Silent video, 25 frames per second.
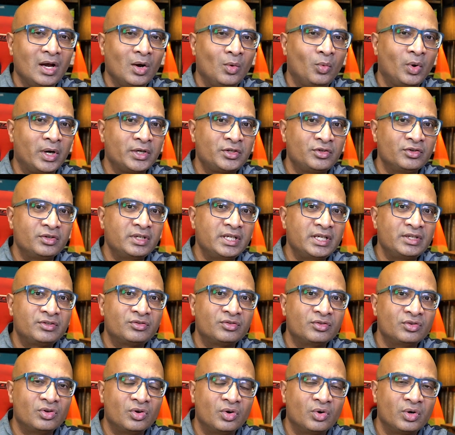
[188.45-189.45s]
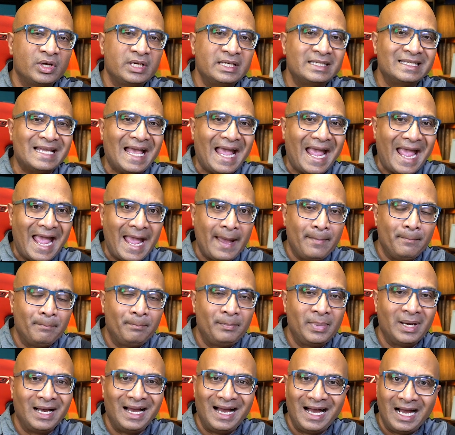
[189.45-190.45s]
What you need to know is
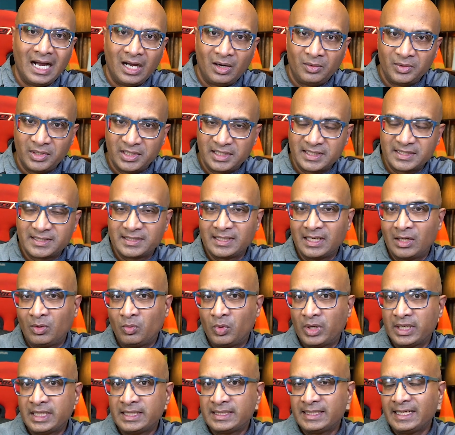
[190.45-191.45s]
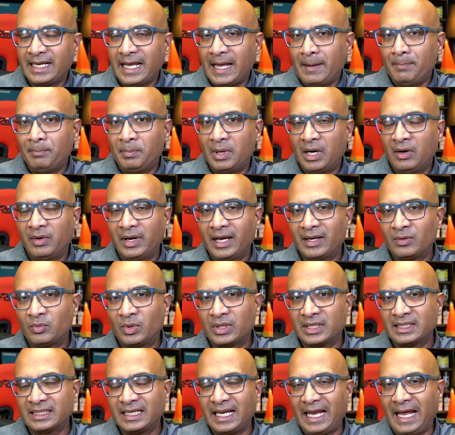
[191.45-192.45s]
amp hours. Now, what is an amp hour and
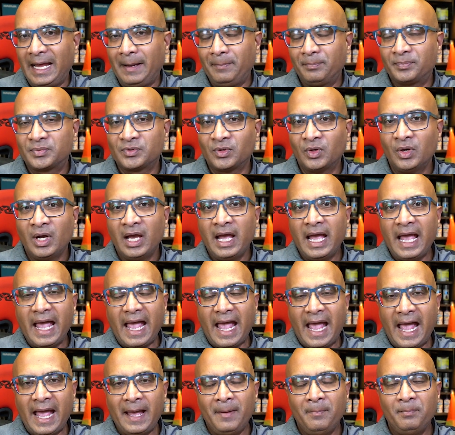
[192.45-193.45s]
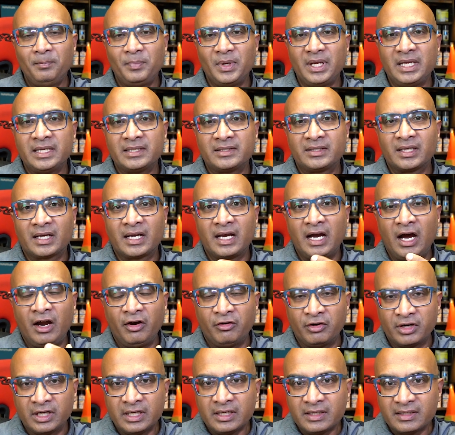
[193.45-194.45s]
what is an amp? So amp is the
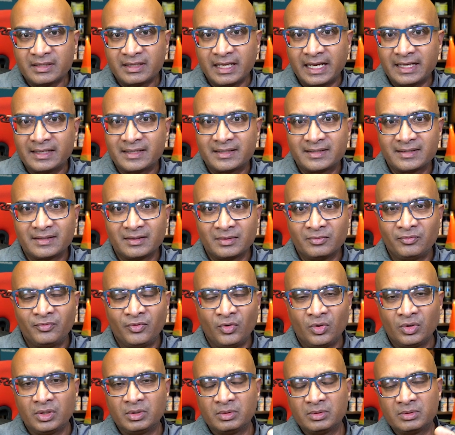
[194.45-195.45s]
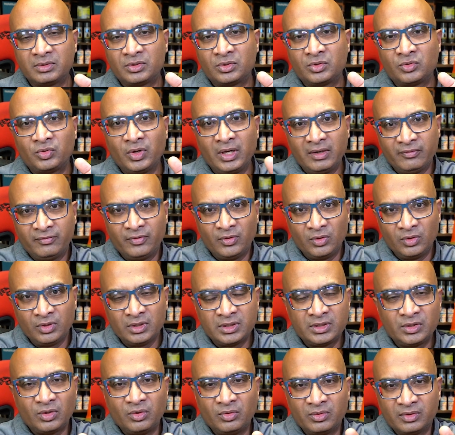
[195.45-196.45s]
current, that's 12
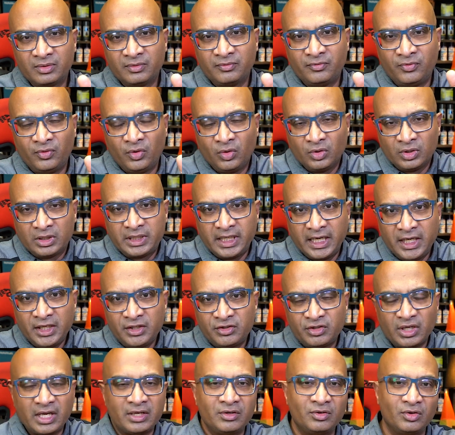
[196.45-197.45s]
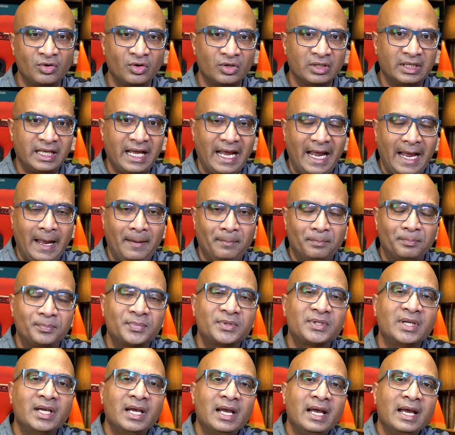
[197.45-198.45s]
volt or the voltage, and you got the
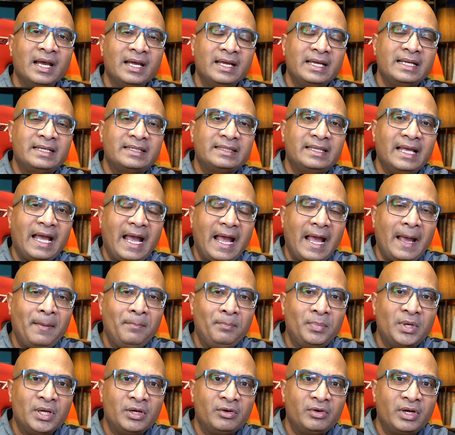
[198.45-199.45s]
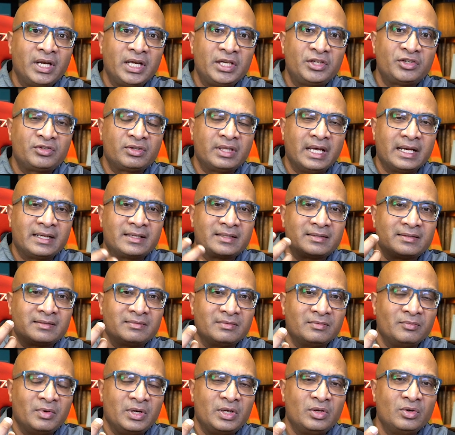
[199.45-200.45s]
amps. It's the amperage. That's
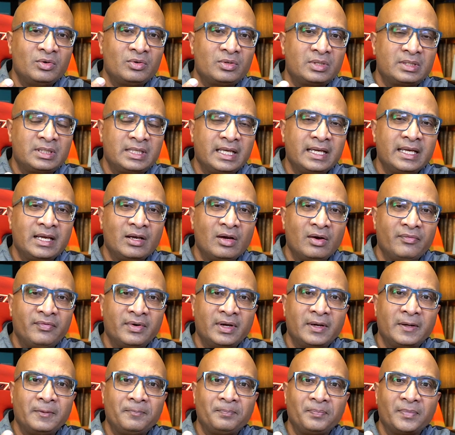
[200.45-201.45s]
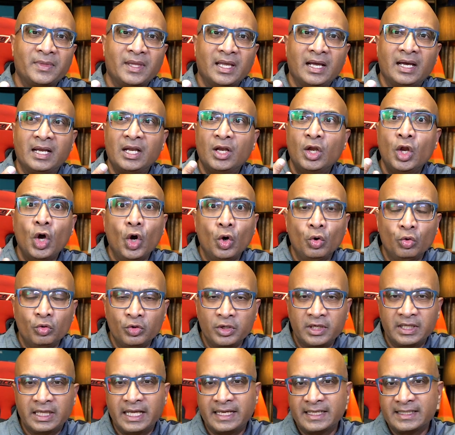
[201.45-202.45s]
when you're thinking of a
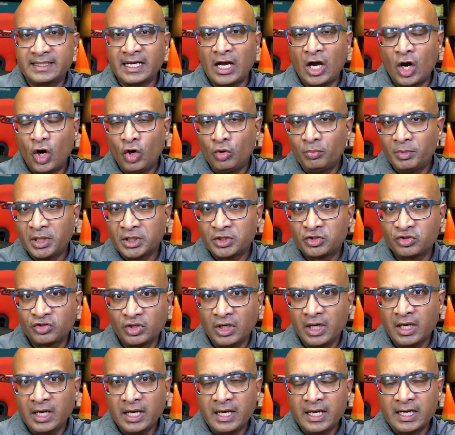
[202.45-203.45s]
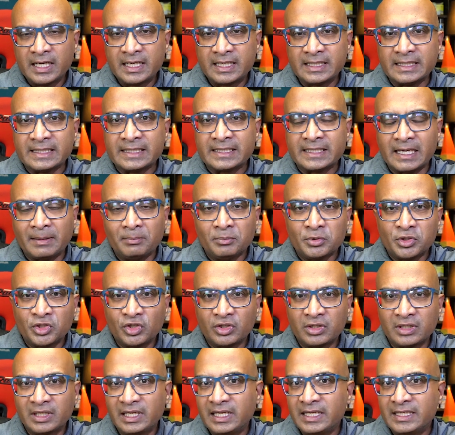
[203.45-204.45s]
load, that is how much
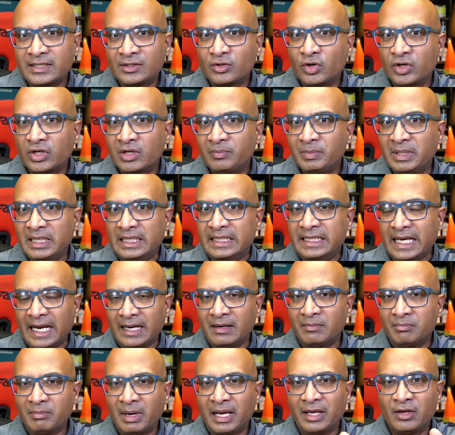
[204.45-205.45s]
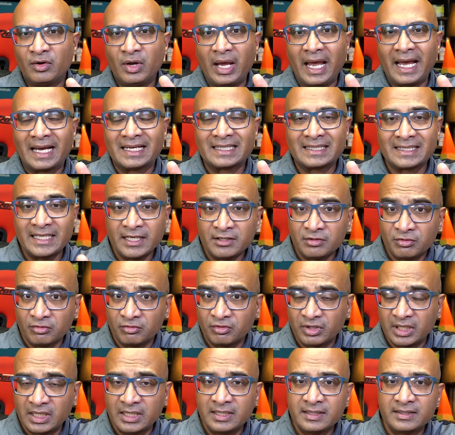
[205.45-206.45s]
consumption is going to be done by your
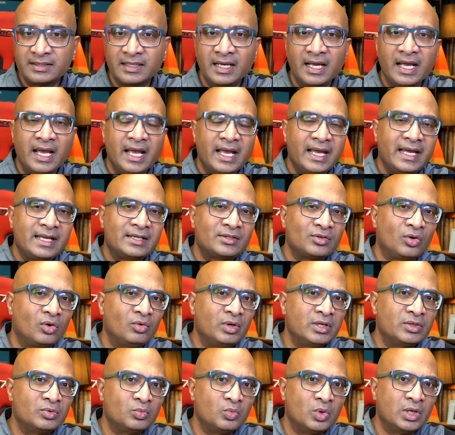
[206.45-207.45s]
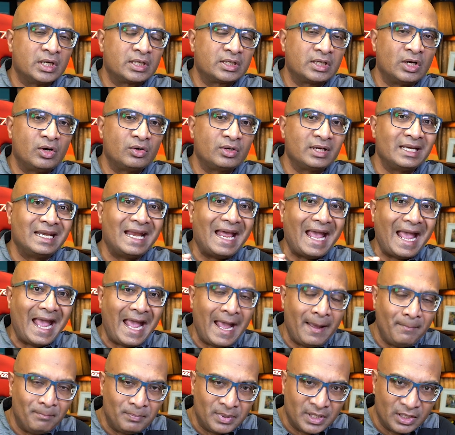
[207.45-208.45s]
accessories. It's always worked out in
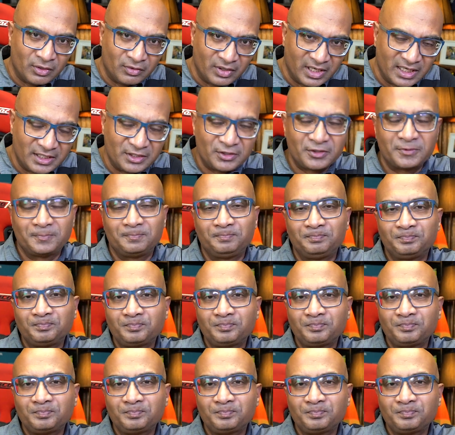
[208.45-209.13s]
amperage.